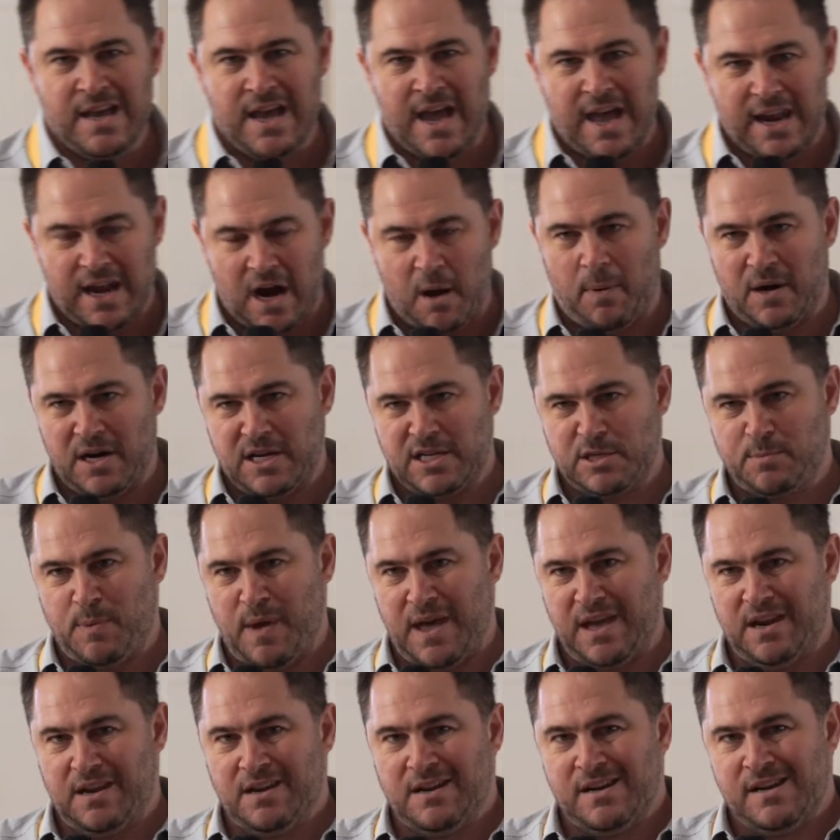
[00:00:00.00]
and not
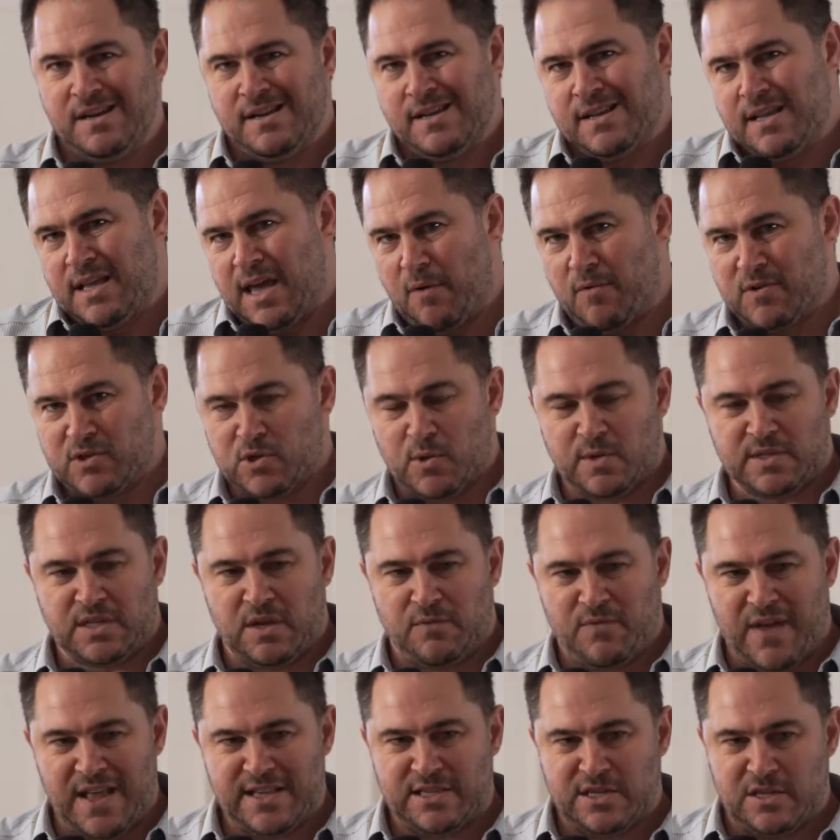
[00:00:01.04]
participate. Everyone's always
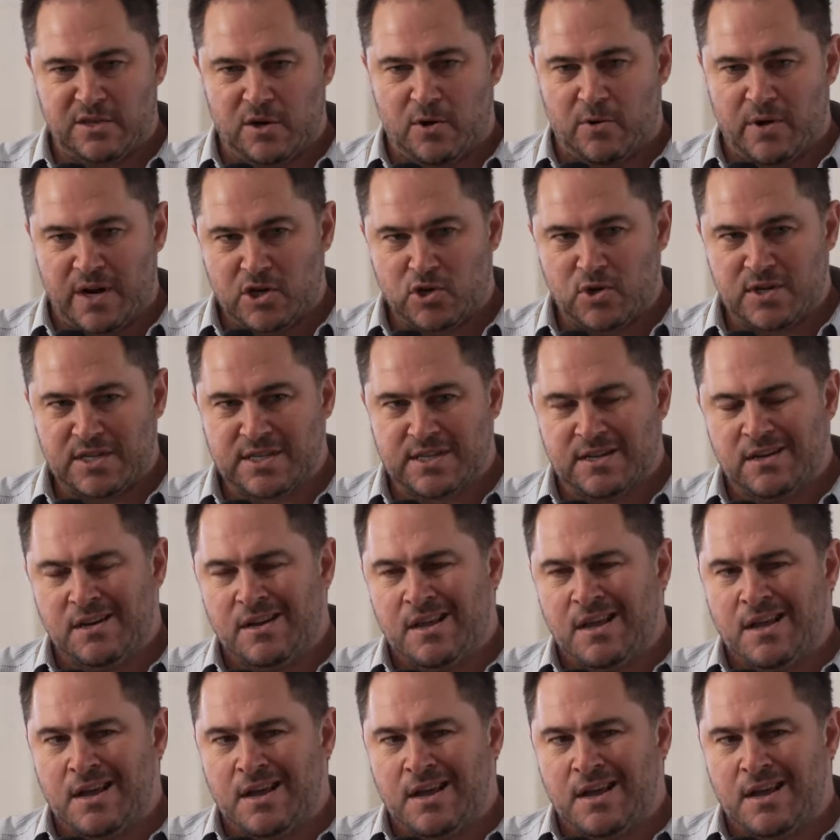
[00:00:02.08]
advancing their own interest.